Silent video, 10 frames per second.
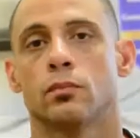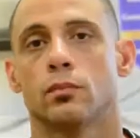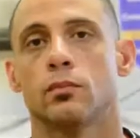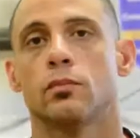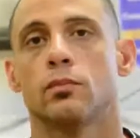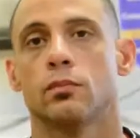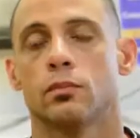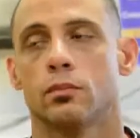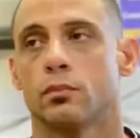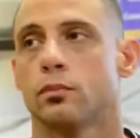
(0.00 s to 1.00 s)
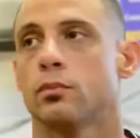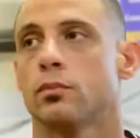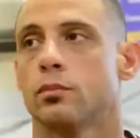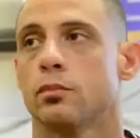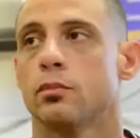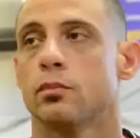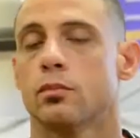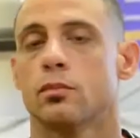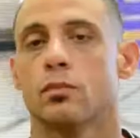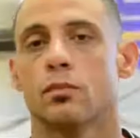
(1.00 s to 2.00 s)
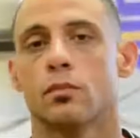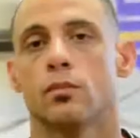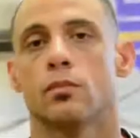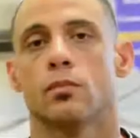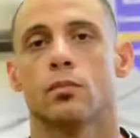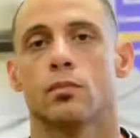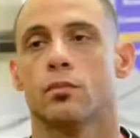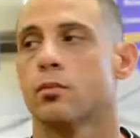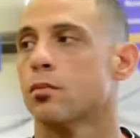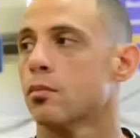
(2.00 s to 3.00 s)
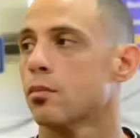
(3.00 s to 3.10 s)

(not speaking)